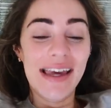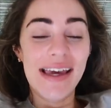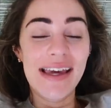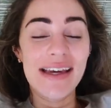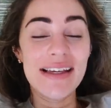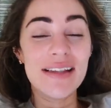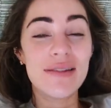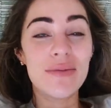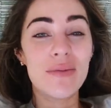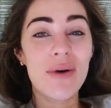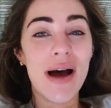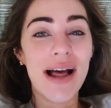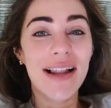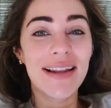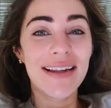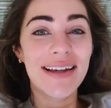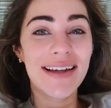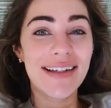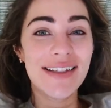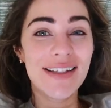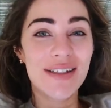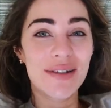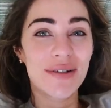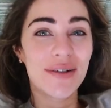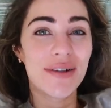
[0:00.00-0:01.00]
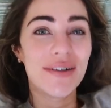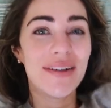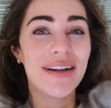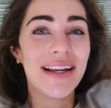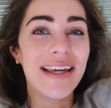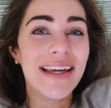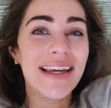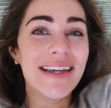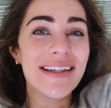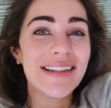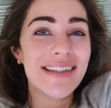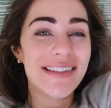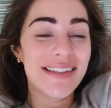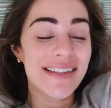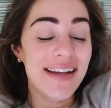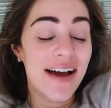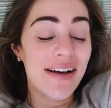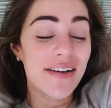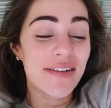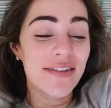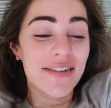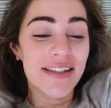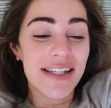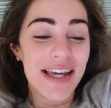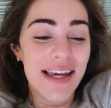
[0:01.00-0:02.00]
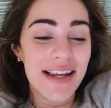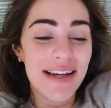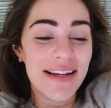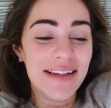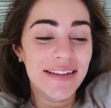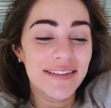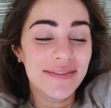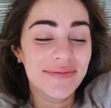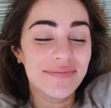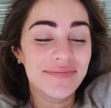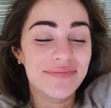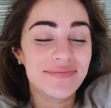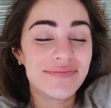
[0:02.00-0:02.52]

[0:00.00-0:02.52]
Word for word: is well and truly snuggled in.